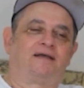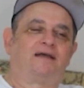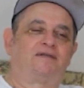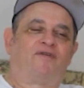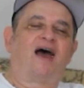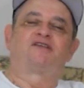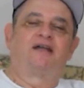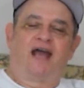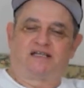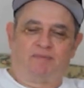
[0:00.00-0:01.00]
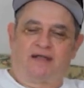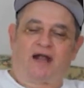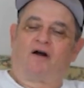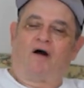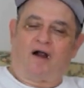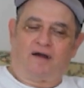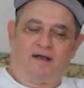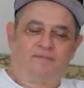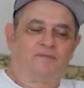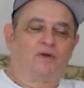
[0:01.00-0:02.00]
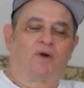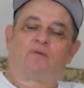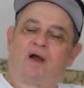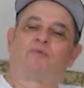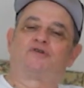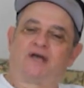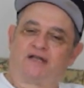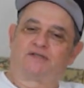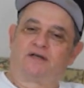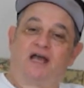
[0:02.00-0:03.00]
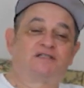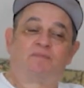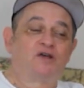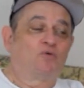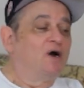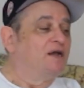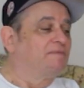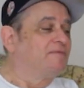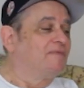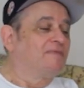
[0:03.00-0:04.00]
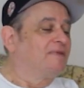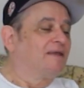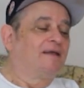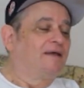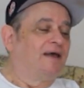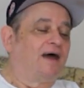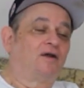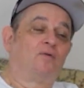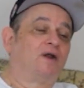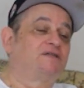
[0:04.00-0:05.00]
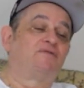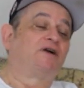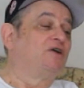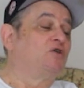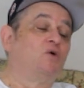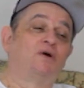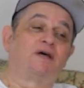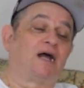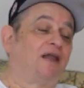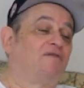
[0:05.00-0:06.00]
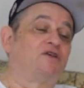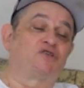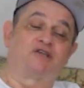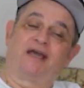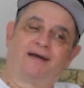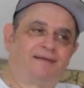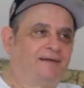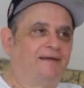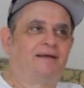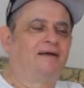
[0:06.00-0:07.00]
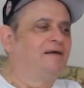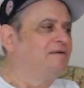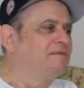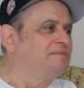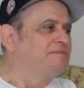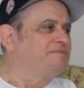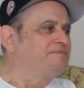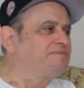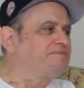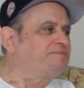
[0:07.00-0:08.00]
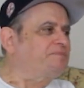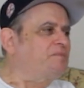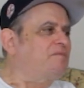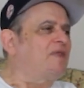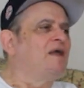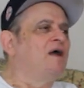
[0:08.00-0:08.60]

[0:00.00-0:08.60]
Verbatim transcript: It fascinates me, that card, what it represents. He is the best one. And I don't know what he's ever going to do with it. I love to see What's so special about that card?